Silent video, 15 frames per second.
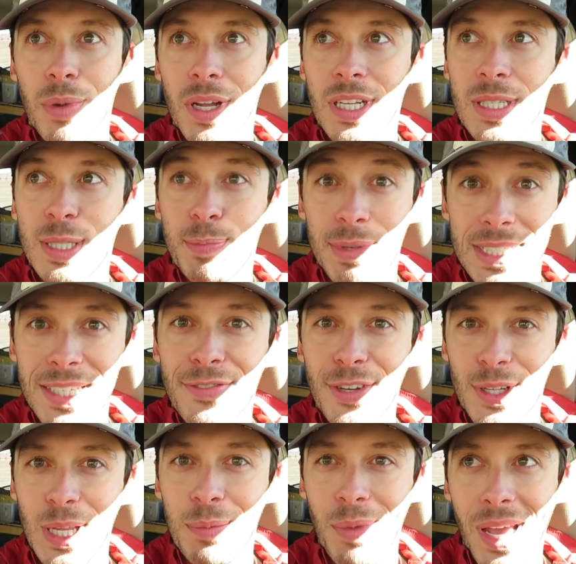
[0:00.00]
but
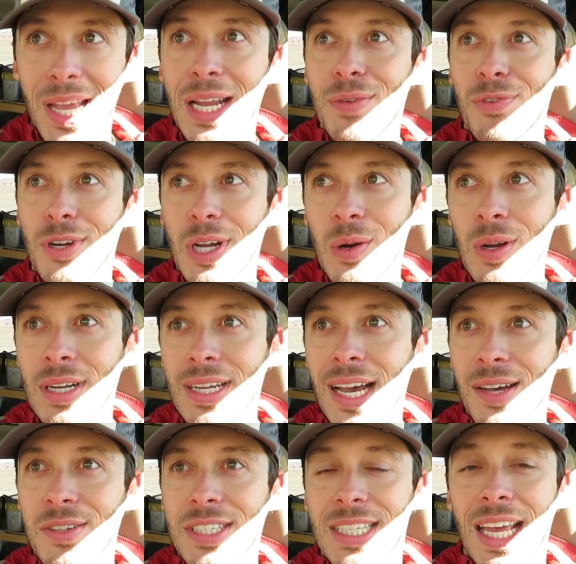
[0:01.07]
specifically made for going
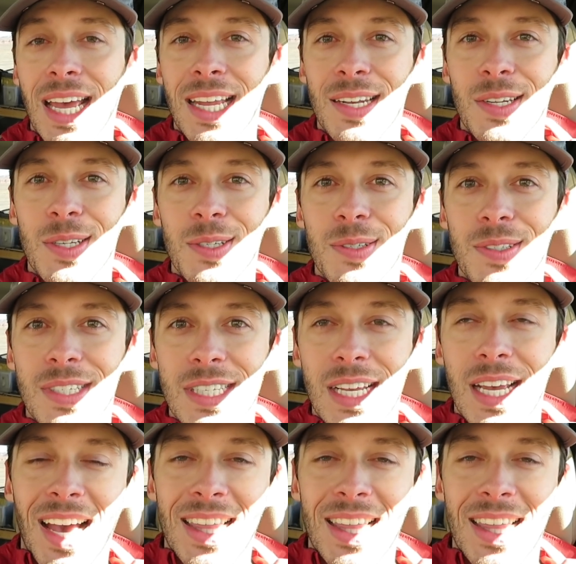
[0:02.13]
down sand dunes.